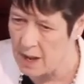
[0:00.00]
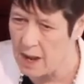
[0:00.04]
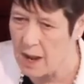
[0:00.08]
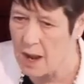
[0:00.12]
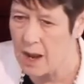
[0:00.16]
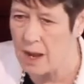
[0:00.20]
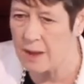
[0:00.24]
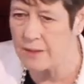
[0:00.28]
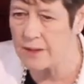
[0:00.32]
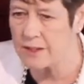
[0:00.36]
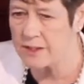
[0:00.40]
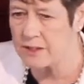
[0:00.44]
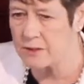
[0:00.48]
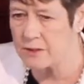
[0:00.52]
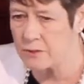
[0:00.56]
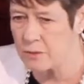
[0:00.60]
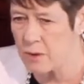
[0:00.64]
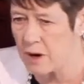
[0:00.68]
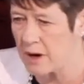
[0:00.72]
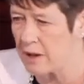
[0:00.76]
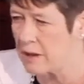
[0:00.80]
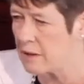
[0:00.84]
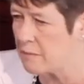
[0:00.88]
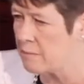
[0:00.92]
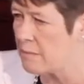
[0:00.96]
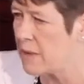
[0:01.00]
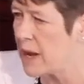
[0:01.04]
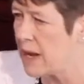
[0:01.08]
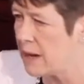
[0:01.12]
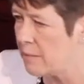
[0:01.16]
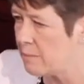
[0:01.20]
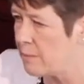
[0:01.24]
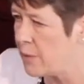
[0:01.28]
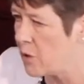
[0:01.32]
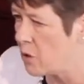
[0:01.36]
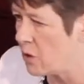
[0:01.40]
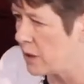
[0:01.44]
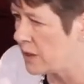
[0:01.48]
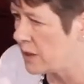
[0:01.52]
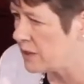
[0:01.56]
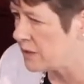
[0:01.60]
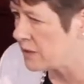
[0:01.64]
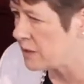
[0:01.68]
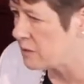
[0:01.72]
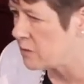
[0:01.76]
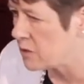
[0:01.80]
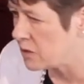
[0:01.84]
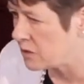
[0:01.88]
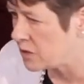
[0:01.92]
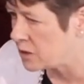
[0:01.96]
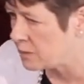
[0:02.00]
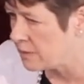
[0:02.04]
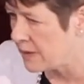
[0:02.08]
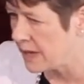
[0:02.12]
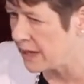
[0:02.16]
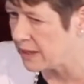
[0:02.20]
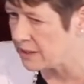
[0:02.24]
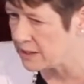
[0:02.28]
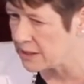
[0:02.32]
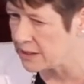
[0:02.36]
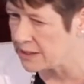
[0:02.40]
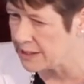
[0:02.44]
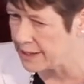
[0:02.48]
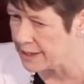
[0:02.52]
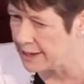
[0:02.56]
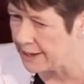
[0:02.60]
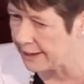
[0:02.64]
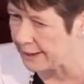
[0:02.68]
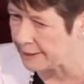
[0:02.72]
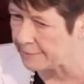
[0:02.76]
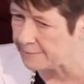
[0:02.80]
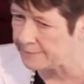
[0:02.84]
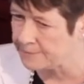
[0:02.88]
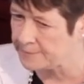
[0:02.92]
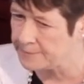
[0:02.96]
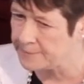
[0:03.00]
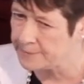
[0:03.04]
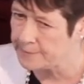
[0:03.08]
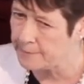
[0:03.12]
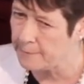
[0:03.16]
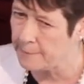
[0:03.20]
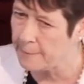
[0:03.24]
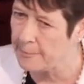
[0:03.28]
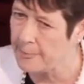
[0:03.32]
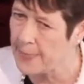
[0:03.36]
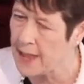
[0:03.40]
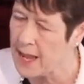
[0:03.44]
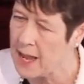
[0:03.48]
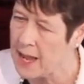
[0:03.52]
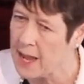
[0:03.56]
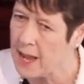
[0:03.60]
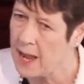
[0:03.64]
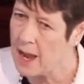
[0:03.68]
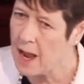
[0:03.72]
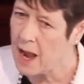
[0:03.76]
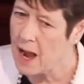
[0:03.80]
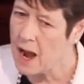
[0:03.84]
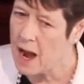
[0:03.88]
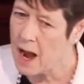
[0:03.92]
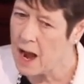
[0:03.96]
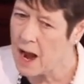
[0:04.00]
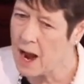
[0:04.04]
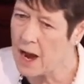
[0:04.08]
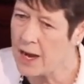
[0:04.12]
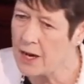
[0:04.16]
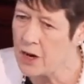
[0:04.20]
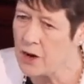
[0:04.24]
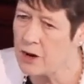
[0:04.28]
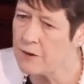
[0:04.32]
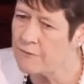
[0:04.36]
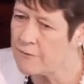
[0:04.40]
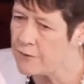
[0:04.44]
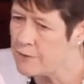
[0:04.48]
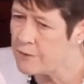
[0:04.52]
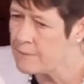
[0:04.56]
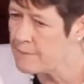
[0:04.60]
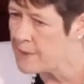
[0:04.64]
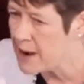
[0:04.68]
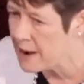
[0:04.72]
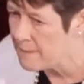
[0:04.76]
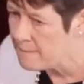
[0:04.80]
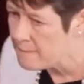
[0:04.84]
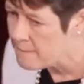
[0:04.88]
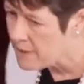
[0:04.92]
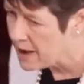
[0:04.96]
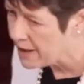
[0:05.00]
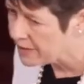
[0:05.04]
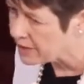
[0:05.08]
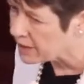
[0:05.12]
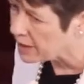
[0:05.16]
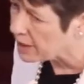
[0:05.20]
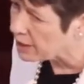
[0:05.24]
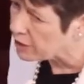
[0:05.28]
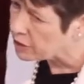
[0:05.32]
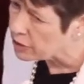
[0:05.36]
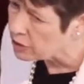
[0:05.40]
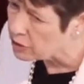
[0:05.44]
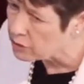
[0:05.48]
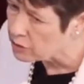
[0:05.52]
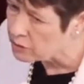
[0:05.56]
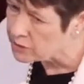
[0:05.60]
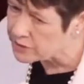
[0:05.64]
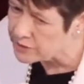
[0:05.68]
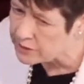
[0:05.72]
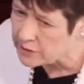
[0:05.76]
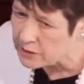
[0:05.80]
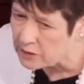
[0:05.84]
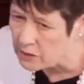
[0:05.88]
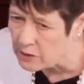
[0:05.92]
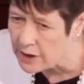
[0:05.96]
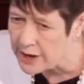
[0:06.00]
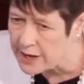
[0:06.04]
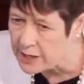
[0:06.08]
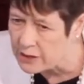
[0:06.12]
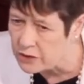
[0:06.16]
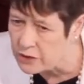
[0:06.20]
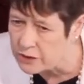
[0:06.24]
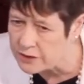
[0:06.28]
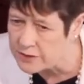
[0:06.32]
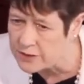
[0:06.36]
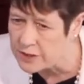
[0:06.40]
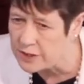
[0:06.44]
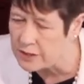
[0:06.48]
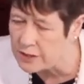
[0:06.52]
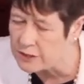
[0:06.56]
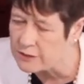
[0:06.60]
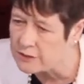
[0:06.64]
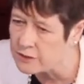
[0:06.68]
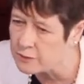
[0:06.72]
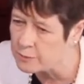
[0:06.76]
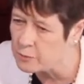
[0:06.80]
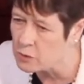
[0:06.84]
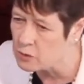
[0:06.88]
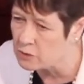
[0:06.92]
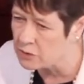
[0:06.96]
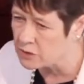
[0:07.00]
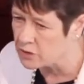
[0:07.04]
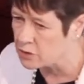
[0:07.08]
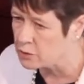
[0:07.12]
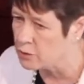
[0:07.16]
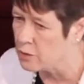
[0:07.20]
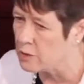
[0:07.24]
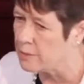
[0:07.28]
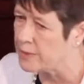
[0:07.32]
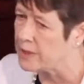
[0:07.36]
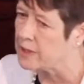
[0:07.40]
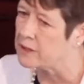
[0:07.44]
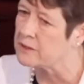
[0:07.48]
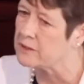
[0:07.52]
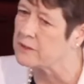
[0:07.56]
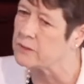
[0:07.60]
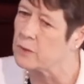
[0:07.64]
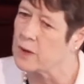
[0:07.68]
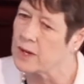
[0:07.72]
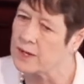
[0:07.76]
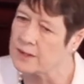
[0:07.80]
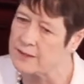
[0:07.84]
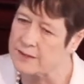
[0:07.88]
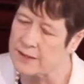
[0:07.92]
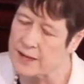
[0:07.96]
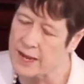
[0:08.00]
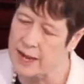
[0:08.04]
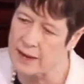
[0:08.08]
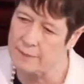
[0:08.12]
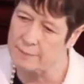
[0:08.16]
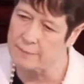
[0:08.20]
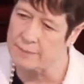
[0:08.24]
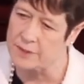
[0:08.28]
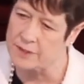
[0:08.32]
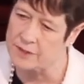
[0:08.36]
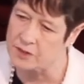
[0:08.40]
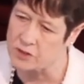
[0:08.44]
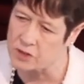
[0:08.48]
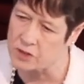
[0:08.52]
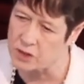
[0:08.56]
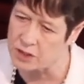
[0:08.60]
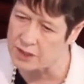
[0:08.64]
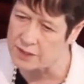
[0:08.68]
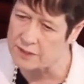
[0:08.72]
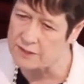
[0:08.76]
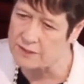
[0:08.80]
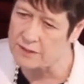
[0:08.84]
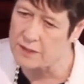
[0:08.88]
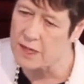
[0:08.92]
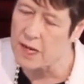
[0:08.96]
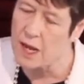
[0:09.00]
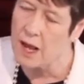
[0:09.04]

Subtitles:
And this is one of the main points I want to make today. I learnt from my mother, who was a great New Zealand sportswoman as well as a headmistress,